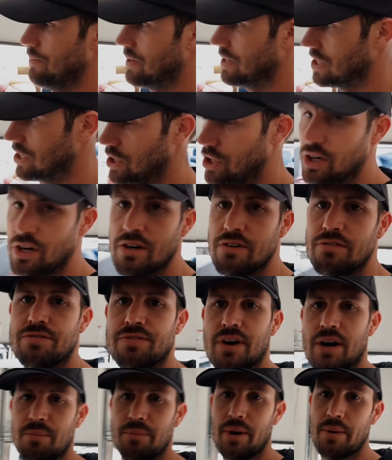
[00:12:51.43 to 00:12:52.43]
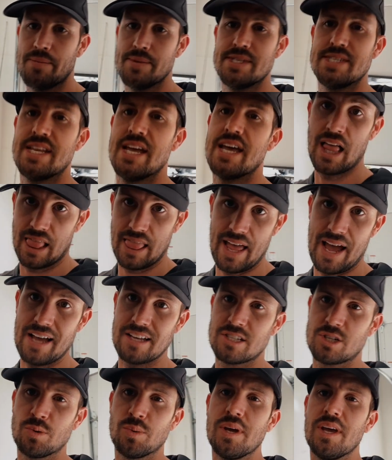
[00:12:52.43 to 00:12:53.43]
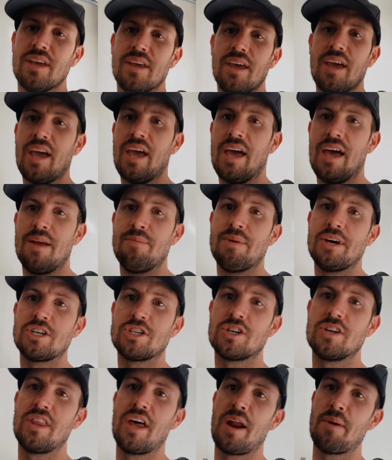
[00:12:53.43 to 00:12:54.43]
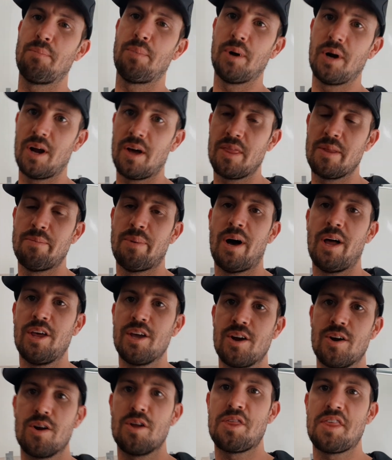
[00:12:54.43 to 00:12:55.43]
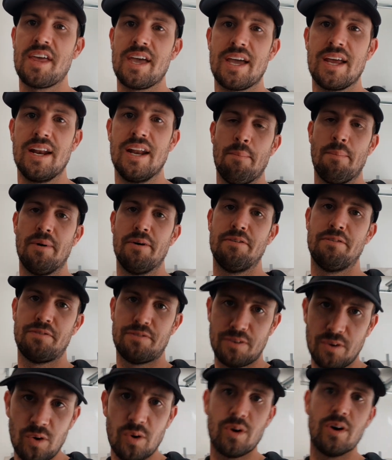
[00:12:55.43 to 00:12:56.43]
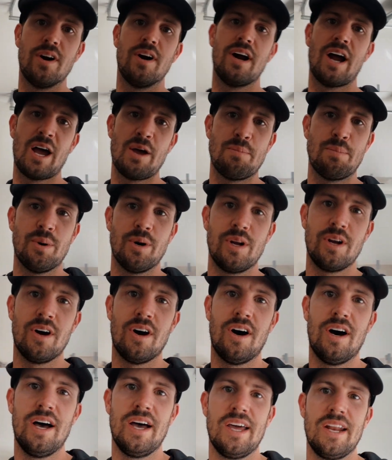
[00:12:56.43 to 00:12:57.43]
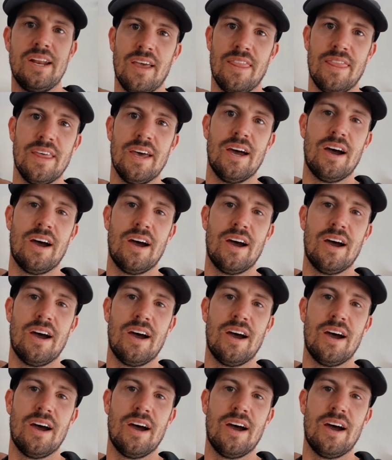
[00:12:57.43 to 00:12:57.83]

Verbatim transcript: I'm gonna learn from my mistake last week and make sure that I put on the polyurethane before I put on the